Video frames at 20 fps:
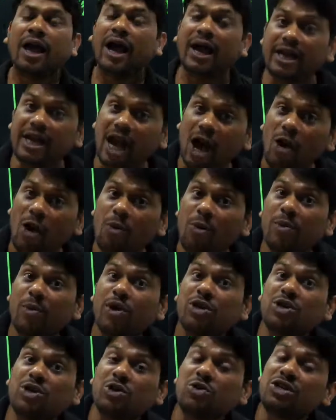now we
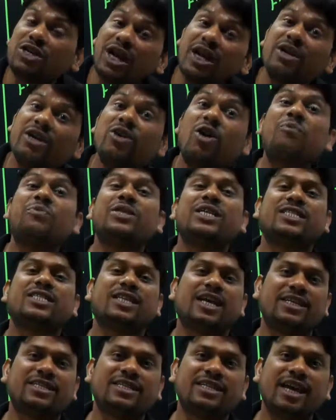want to turn off this
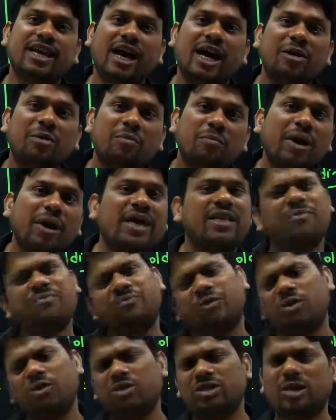SCR by the
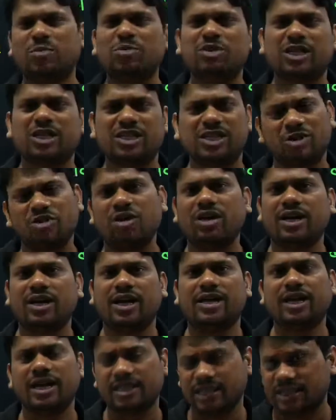force commutation or
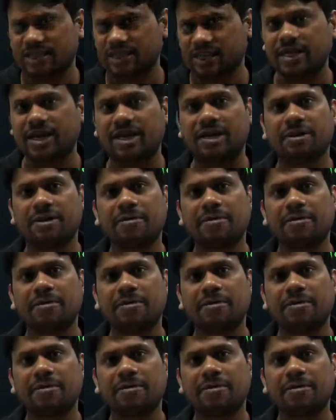any other circuit.